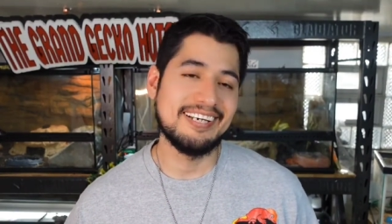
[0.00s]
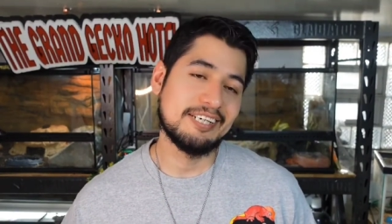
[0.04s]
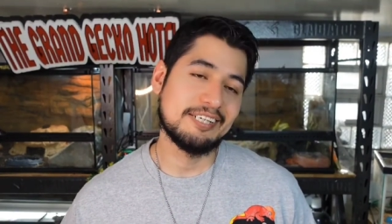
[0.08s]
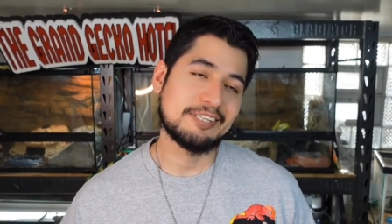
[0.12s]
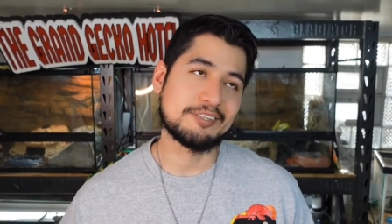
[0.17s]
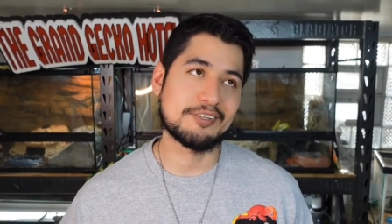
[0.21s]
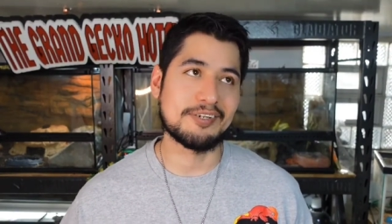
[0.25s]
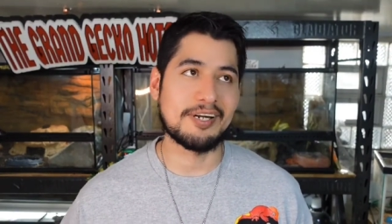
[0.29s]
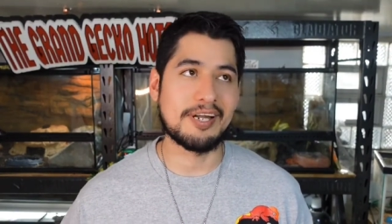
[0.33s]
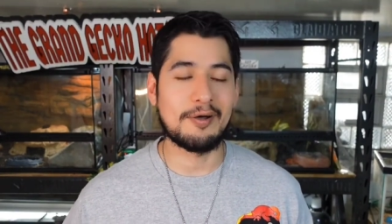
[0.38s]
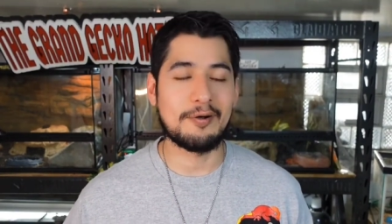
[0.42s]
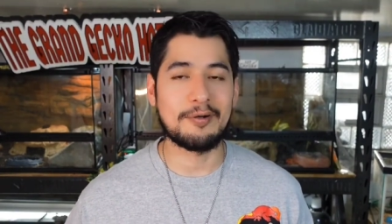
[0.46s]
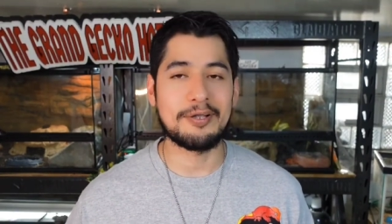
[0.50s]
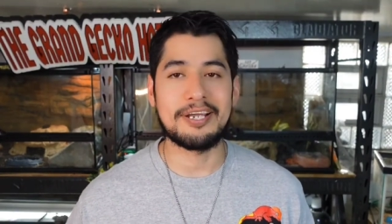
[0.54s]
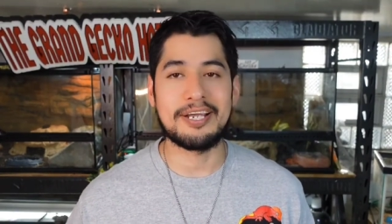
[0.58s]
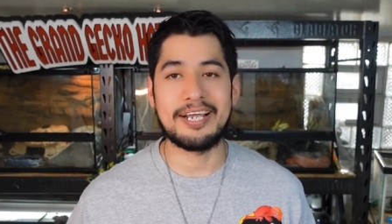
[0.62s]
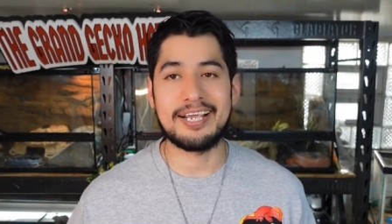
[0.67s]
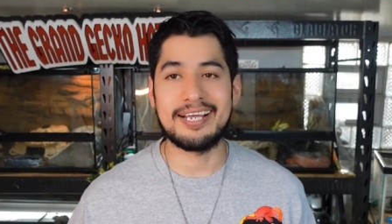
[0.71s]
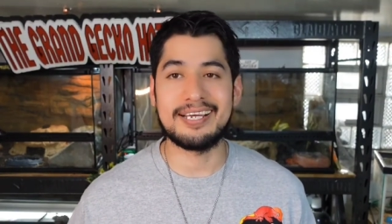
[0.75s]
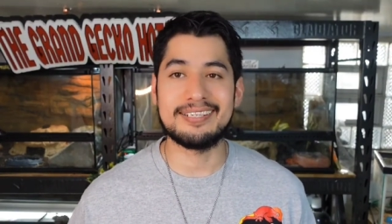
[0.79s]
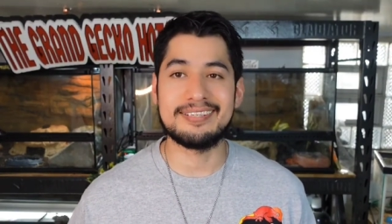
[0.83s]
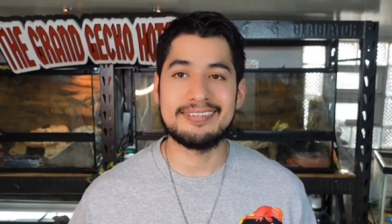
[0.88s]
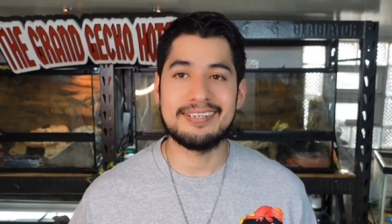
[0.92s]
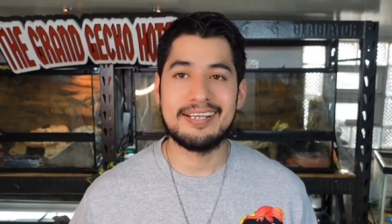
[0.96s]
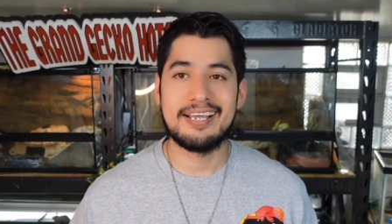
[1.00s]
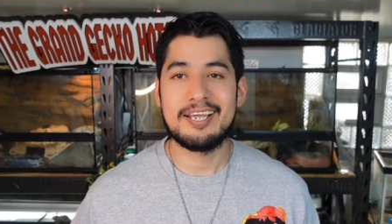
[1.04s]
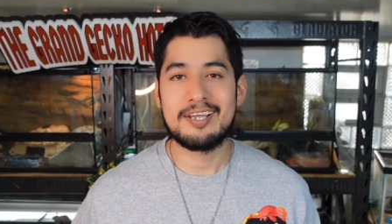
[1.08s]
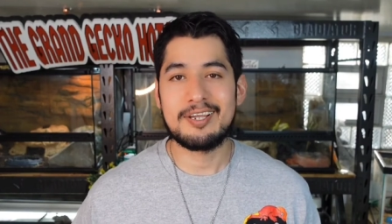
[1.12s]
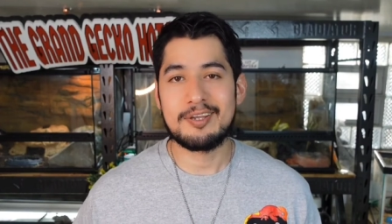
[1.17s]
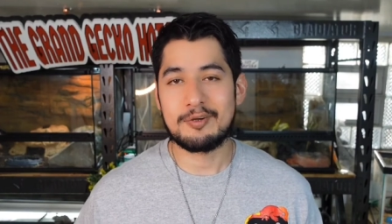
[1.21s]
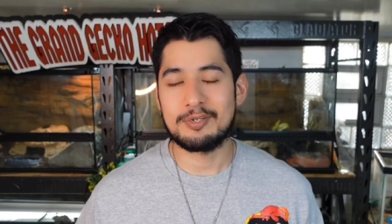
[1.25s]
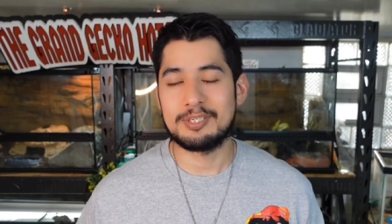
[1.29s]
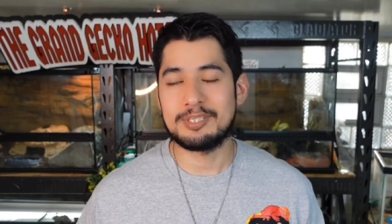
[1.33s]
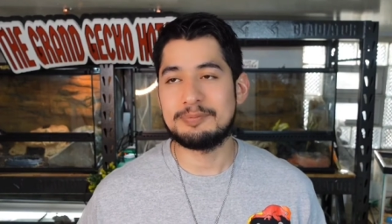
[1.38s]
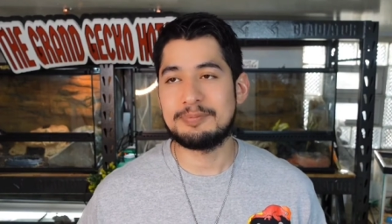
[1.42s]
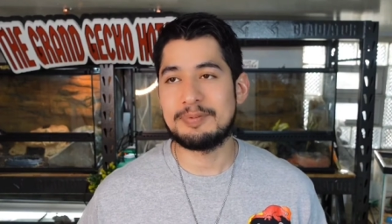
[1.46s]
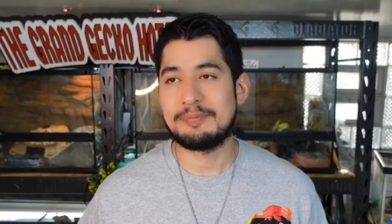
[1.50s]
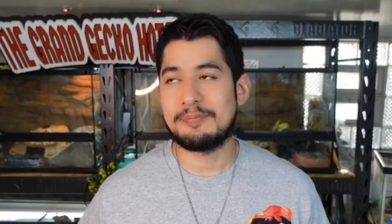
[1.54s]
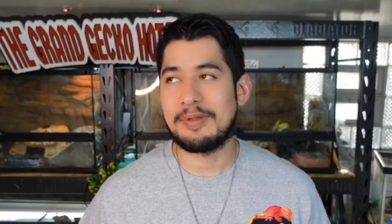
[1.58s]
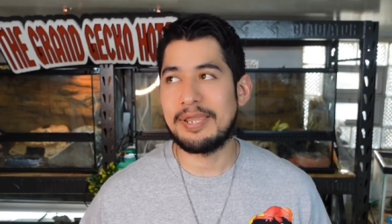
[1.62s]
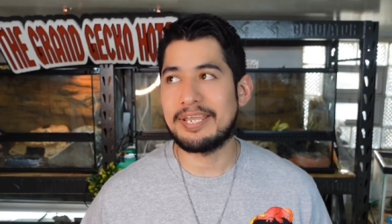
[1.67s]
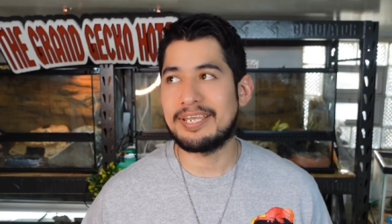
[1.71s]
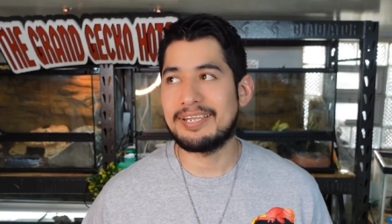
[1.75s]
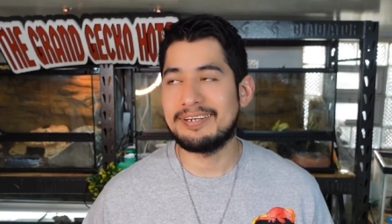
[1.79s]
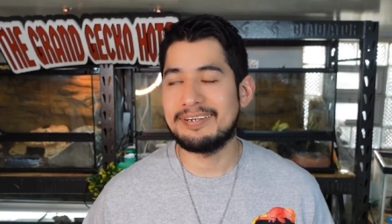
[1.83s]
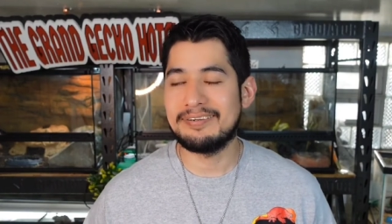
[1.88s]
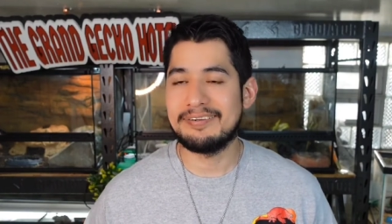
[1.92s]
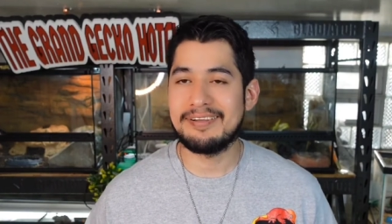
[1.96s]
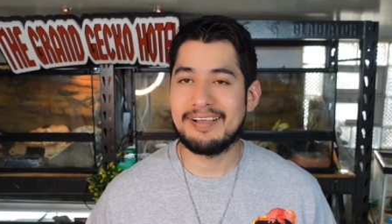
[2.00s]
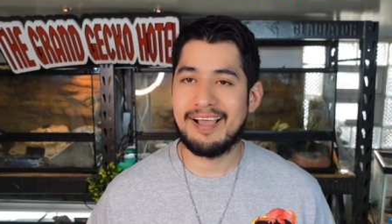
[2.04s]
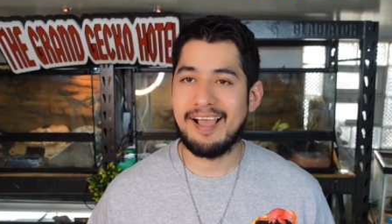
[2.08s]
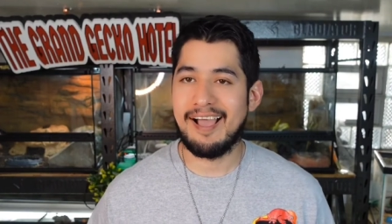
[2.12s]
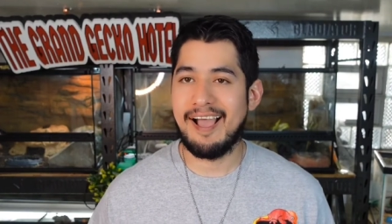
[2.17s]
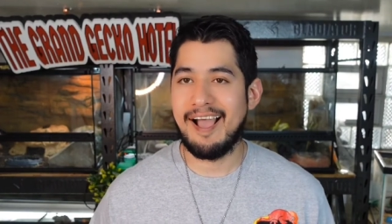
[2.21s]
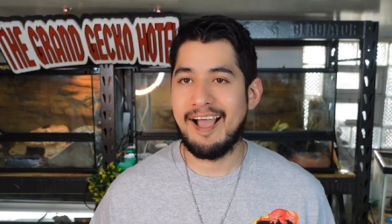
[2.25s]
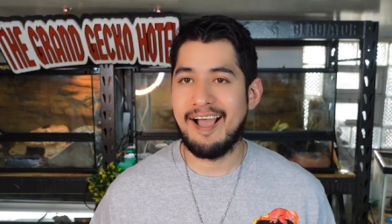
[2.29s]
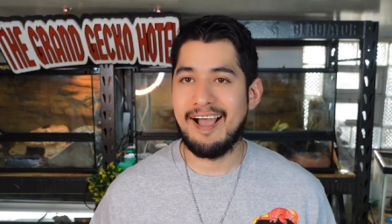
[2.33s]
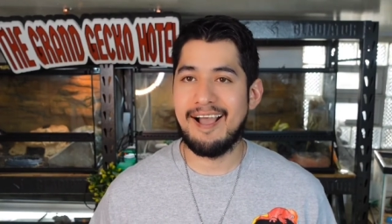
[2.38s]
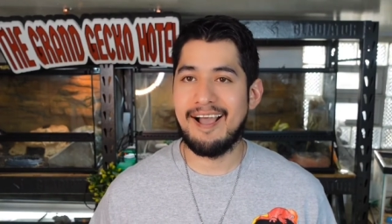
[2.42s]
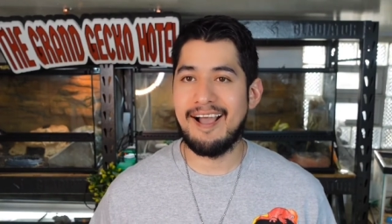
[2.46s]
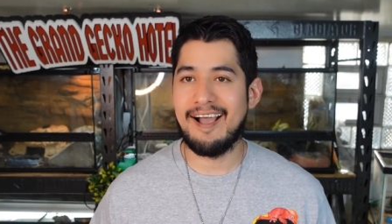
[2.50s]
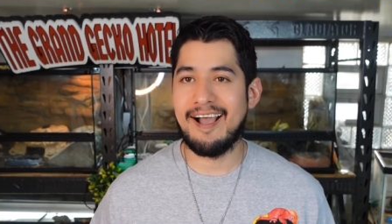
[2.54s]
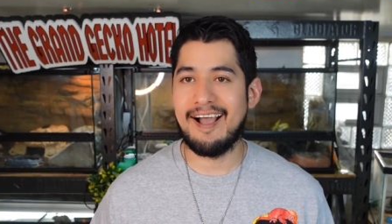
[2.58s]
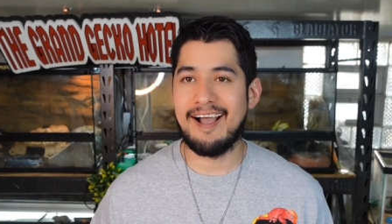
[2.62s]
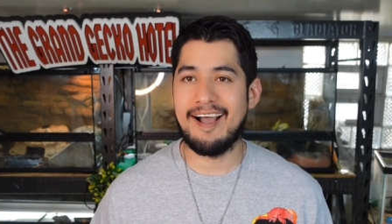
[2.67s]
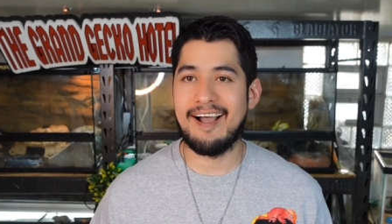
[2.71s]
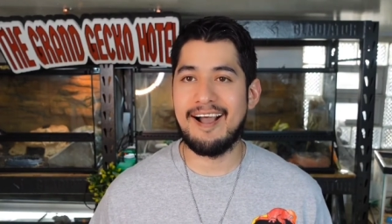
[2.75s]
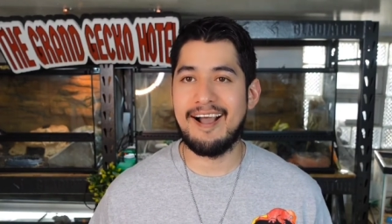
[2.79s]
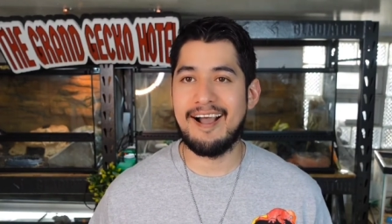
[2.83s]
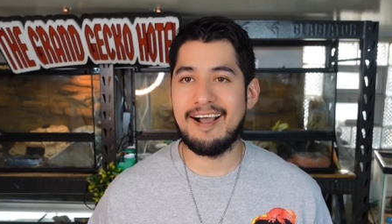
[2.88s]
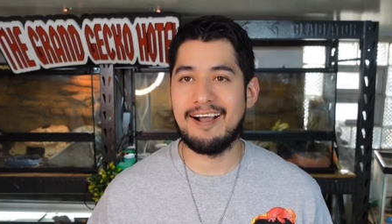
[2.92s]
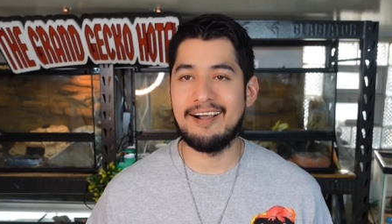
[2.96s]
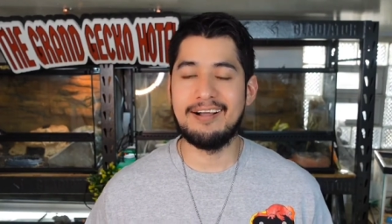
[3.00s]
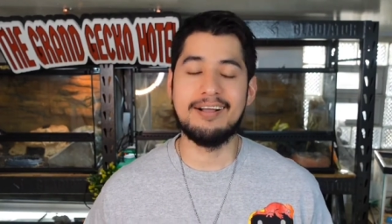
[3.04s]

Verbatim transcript: so now I got crispy bacon. Ha ha ha.